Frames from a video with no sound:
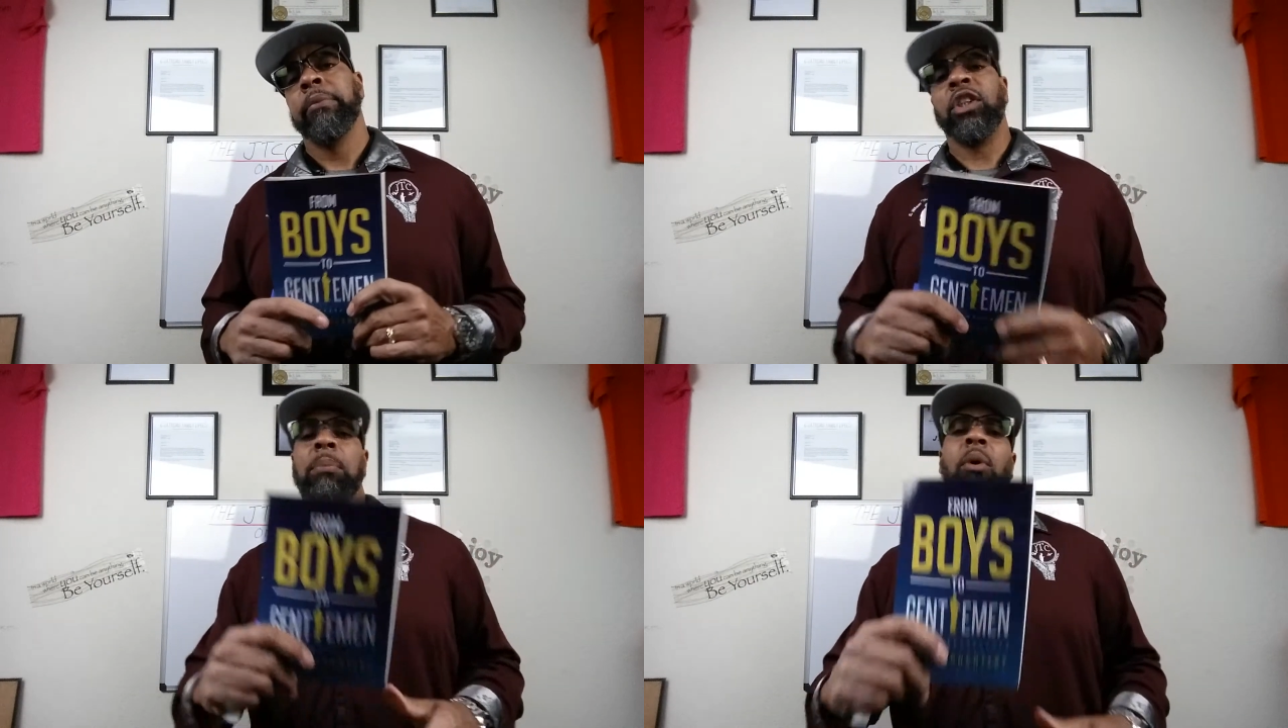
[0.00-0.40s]

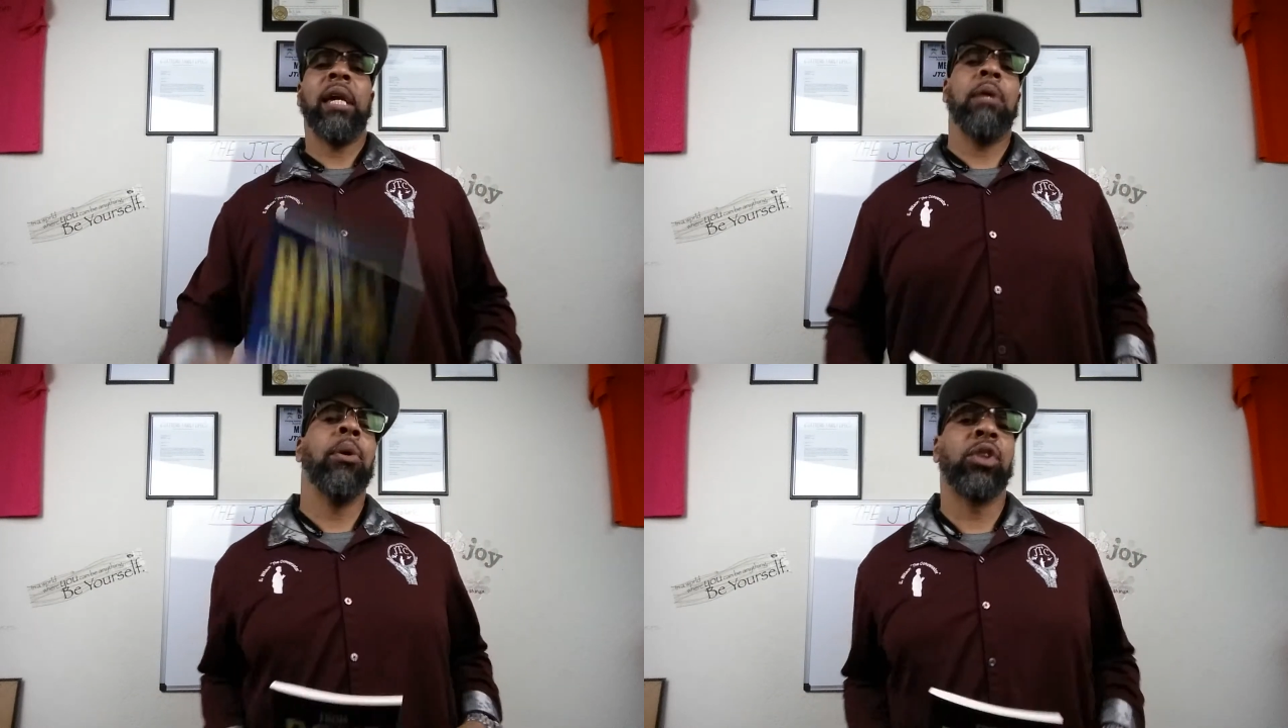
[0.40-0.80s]
It's your
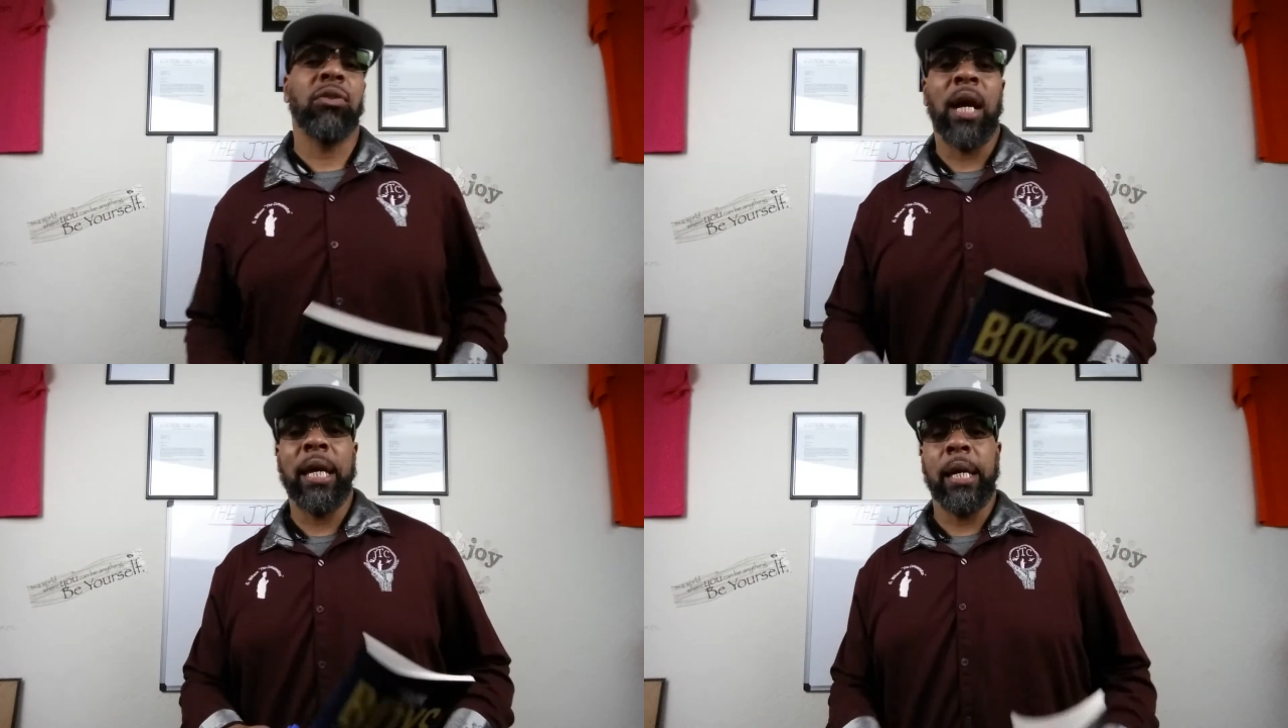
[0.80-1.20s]
boy E.
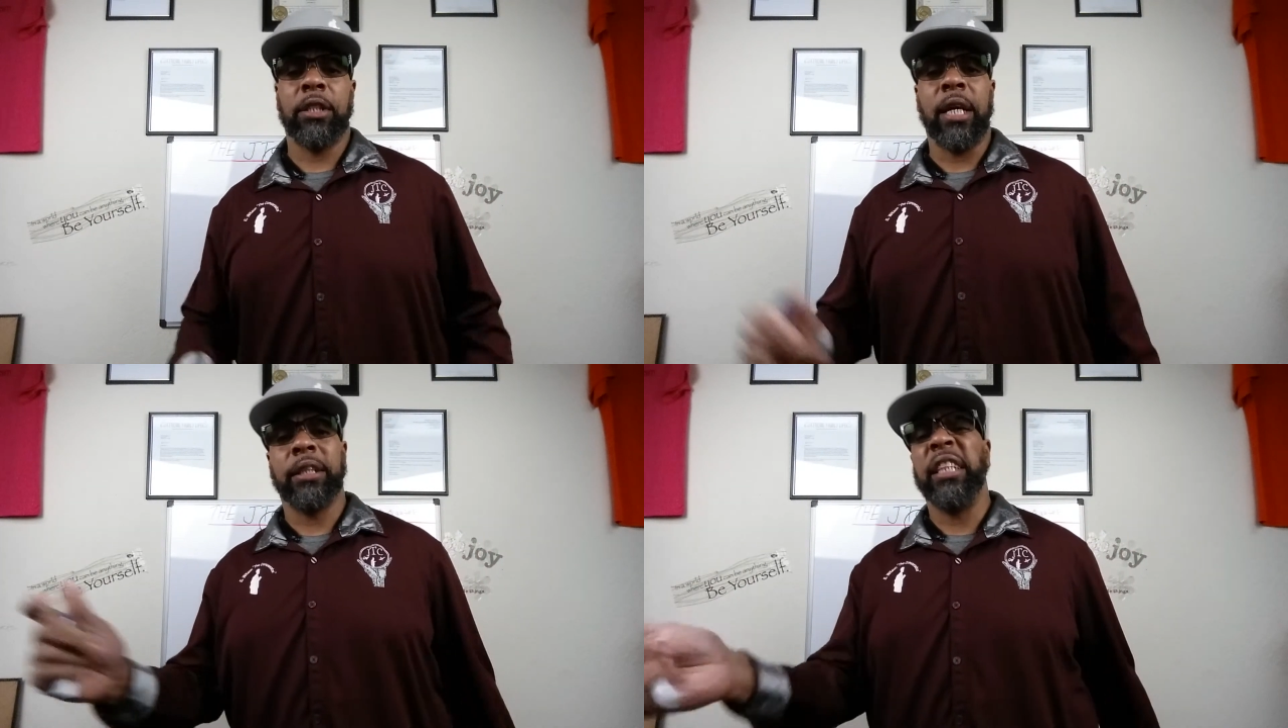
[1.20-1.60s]
Wilson right here.
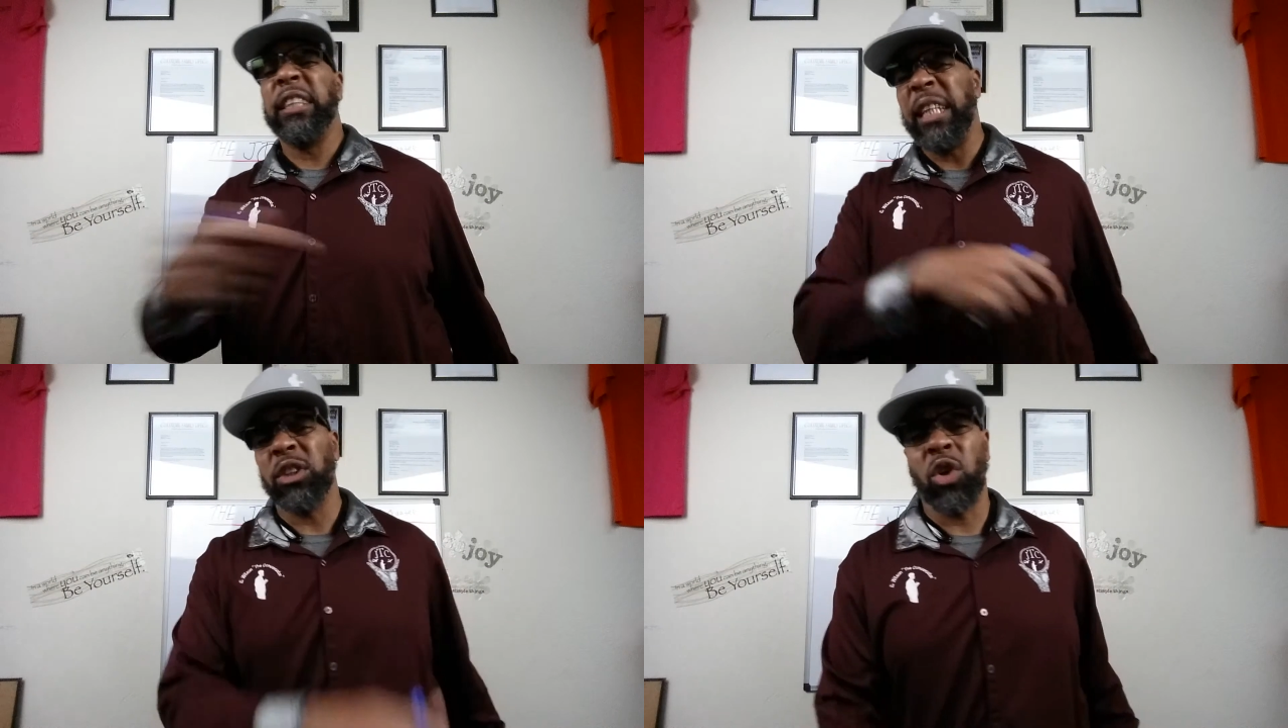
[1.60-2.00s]

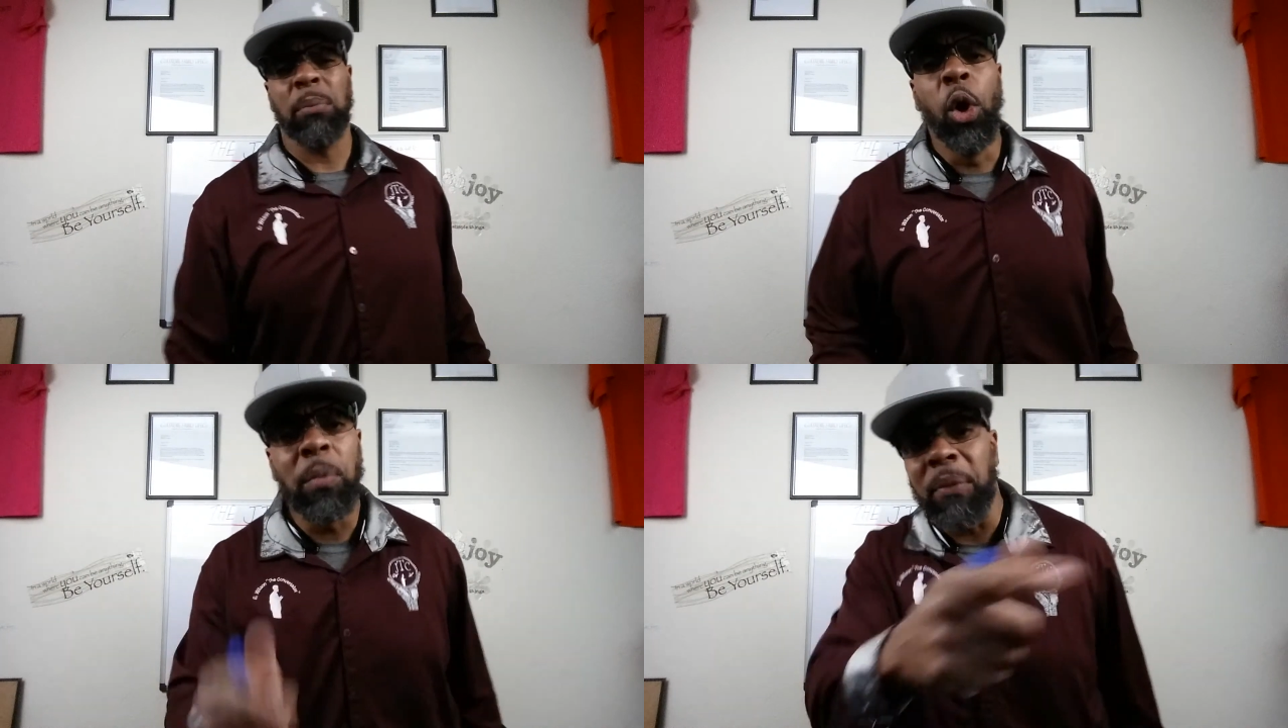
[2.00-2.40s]
JTC is on the move.